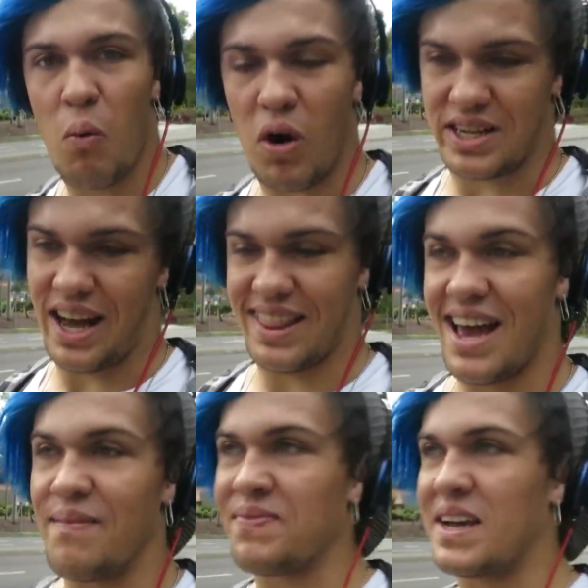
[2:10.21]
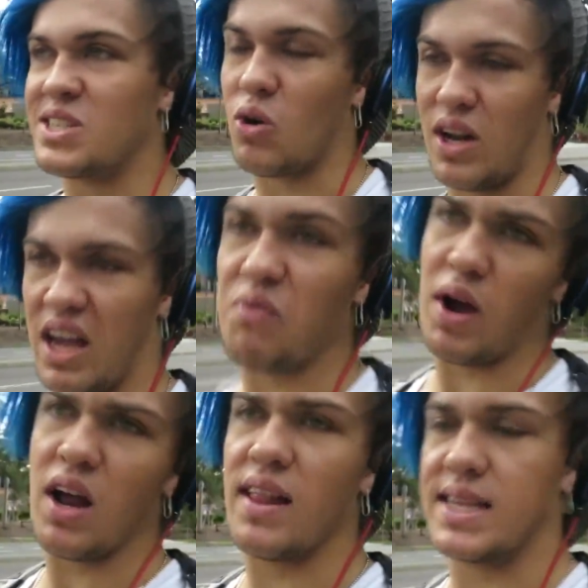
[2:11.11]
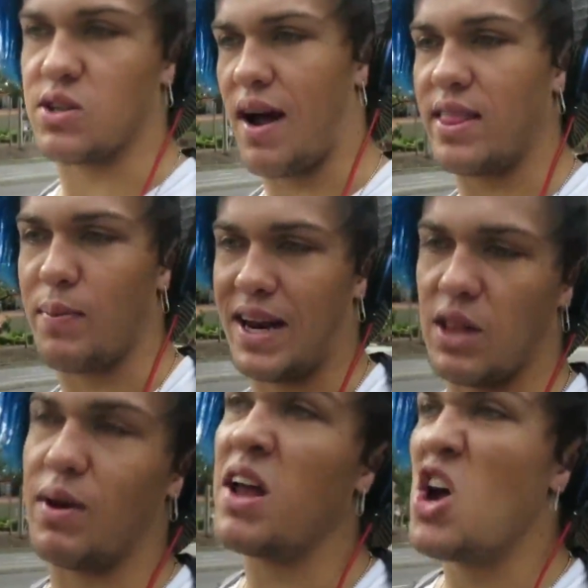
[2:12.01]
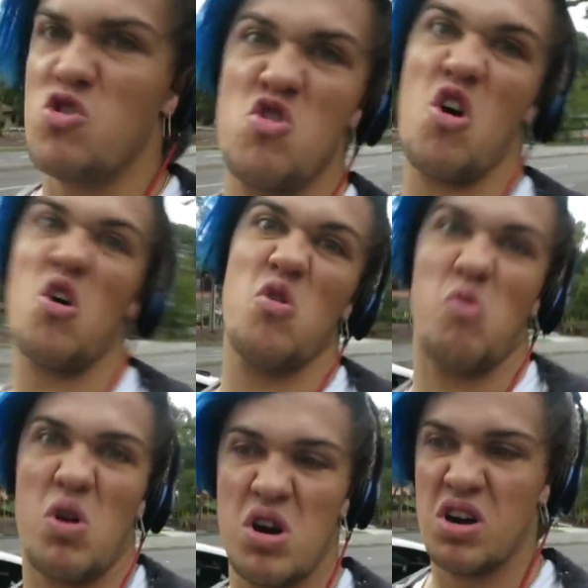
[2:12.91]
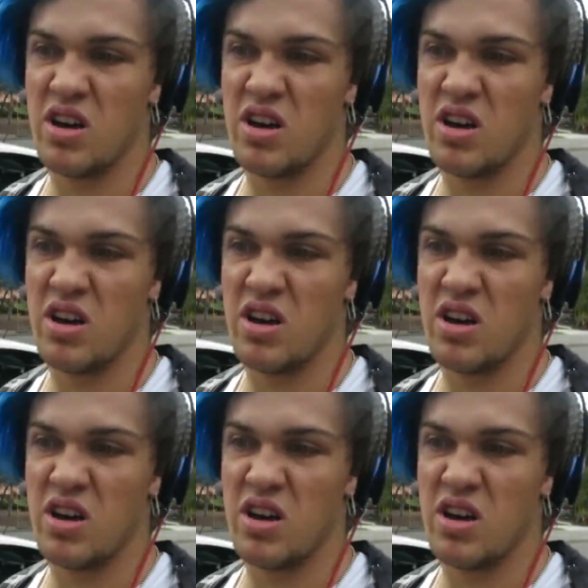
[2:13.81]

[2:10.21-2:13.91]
Walked out there, saw it leave, went, oh, that's right, there'll be another one. No!